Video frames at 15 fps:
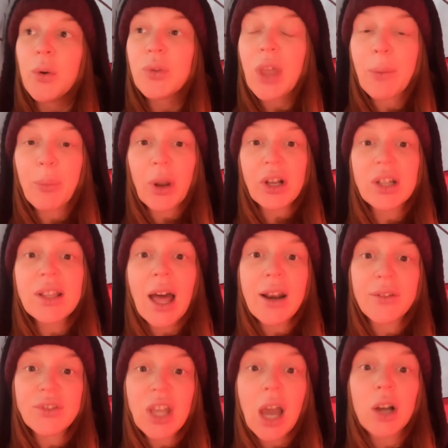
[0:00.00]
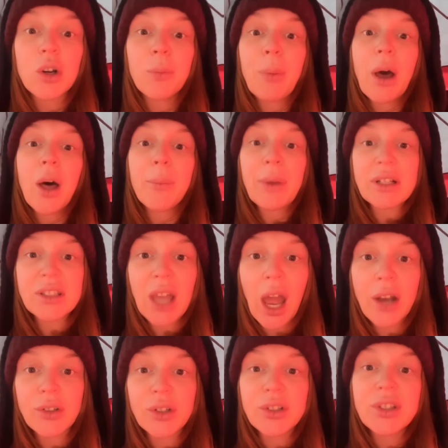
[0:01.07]
They bring a lot of Taco Bell,
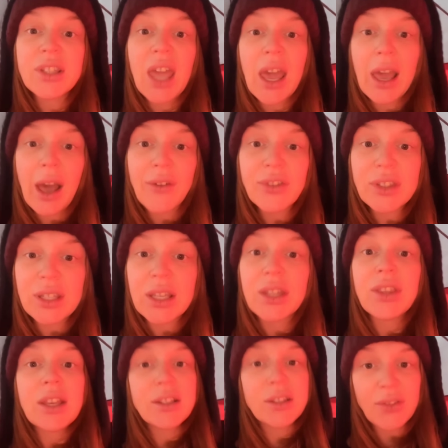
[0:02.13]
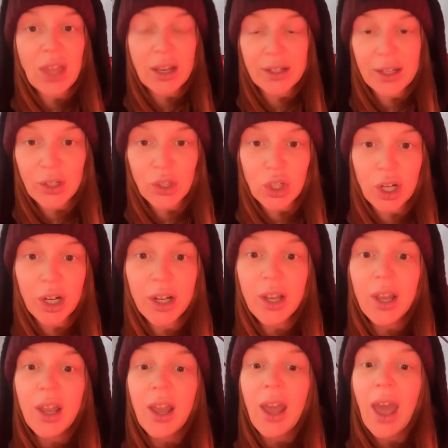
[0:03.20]
McDonald's, KFC, things of that nature.
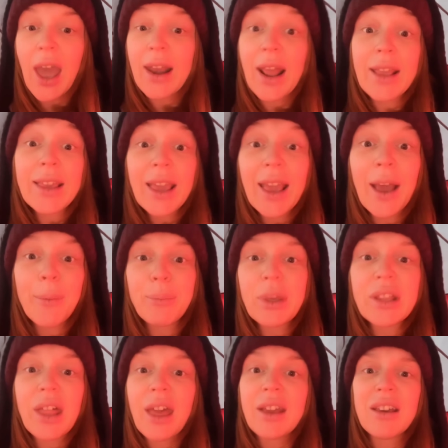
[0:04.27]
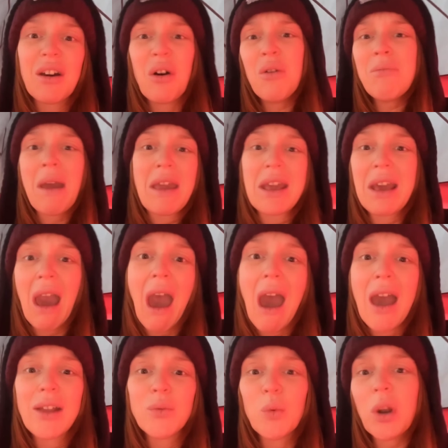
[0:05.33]
And I can't be like, oh my
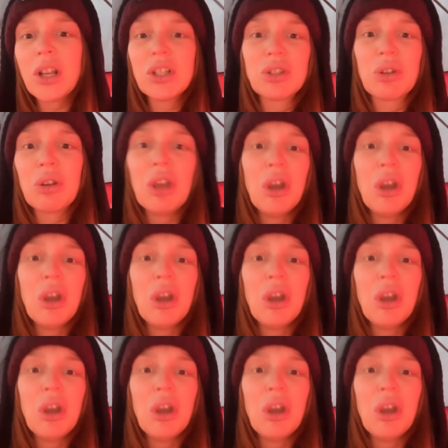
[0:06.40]
God, what is